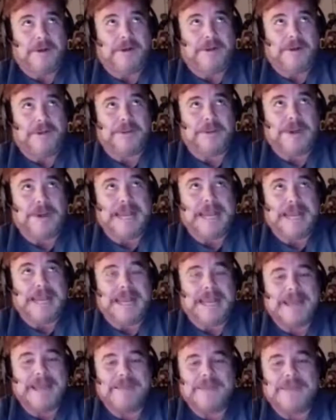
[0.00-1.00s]
degrees in
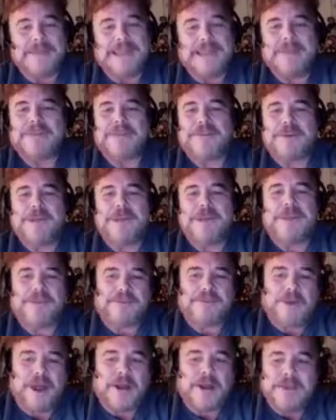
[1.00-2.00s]
organic chemistry
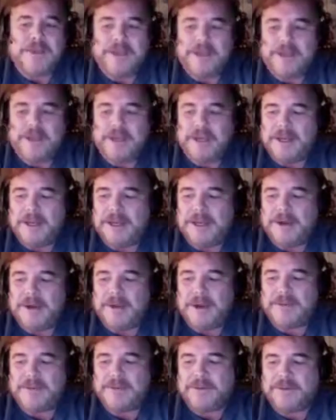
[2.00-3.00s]
and astronomy.
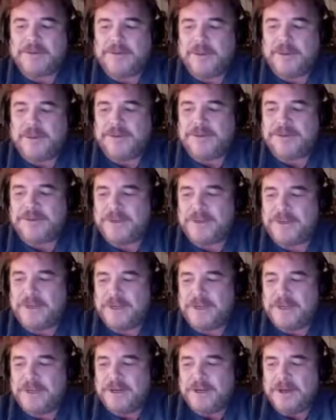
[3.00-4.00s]
Graduated from
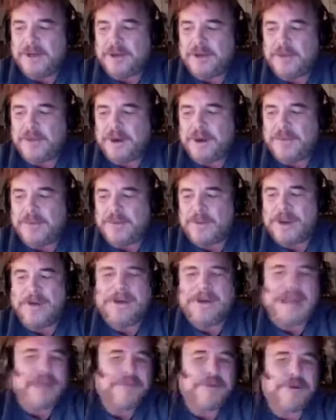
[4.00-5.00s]
USC. Grew up
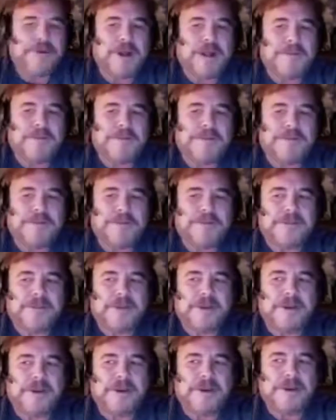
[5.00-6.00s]
around astronauts.
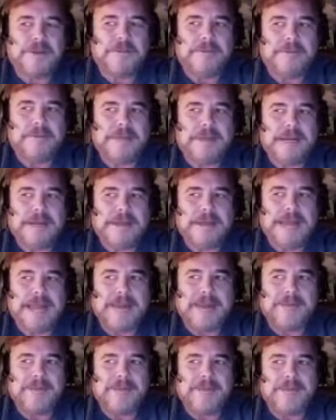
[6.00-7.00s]
My
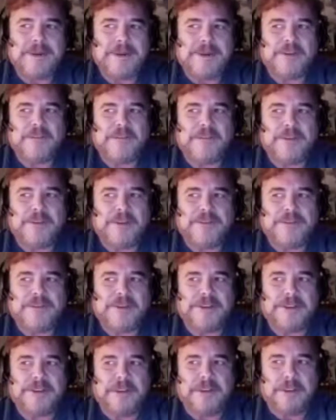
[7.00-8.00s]
dad was vice
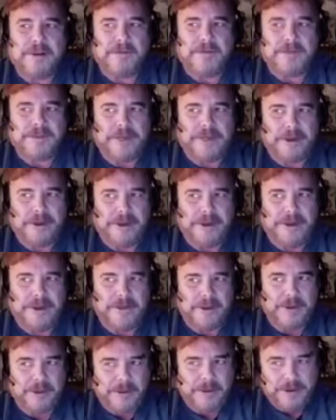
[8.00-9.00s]
president of
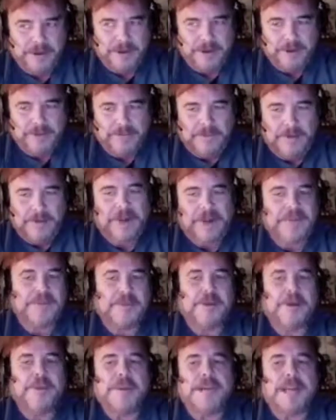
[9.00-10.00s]
TRW for
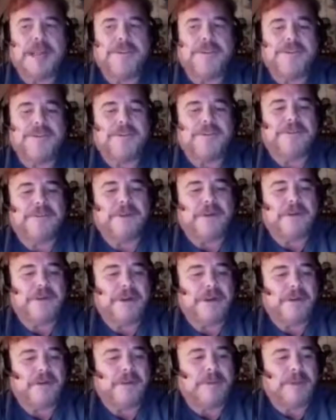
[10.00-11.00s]
customer communications,
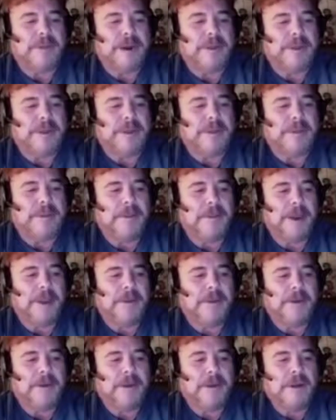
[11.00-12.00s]
so I grew up around the
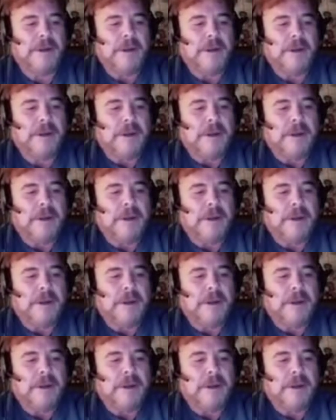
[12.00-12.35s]
Apollo